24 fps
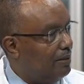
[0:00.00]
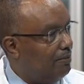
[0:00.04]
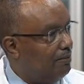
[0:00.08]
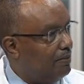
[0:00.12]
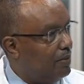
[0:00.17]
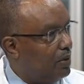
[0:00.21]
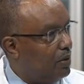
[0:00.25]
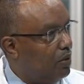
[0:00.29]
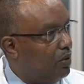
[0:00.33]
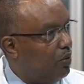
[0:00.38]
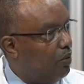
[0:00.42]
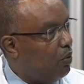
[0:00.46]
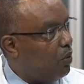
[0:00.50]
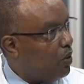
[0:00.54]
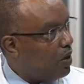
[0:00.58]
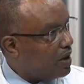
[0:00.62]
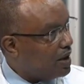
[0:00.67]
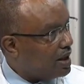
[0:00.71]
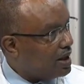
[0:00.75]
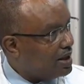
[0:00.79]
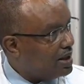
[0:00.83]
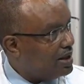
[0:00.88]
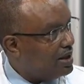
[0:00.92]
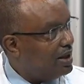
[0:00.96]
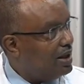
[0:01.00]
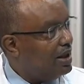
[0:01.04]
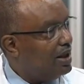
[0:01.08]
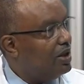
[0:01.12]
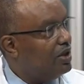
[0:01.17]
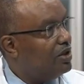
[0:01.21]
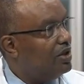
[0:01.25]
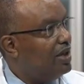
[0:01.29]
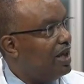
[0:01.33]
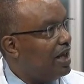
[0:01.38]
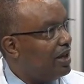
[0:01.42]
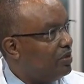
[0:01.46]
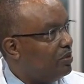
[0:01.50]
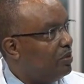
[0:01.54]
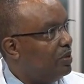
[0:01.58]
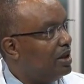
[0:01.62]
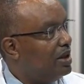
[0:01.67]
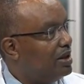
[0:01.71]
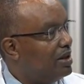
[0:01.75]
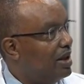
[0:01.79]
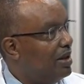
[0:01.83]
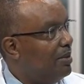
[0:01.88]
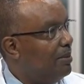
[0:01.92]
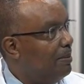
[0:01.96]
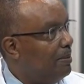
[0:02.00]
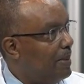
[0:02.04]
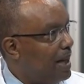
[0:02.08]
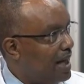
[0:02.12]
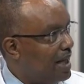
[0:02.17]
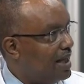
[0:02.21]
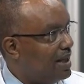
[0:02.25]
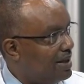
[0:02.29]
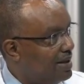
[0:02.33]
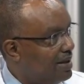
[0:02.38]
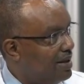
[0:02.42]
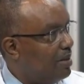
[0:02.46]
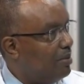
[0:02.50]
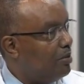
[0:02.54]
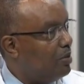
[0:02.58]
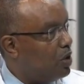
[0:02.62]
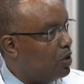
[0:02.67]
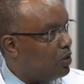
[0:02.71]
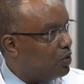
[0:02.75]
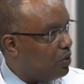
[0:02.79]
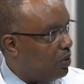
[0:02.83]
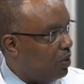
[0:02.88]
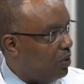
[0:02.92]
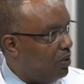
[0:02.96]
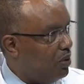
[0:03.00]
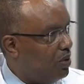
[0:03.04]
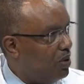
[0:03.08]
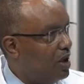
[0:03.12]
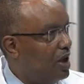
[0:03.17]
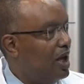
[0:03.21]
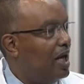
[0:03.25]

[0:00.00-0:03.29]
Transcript: work that would make them grow,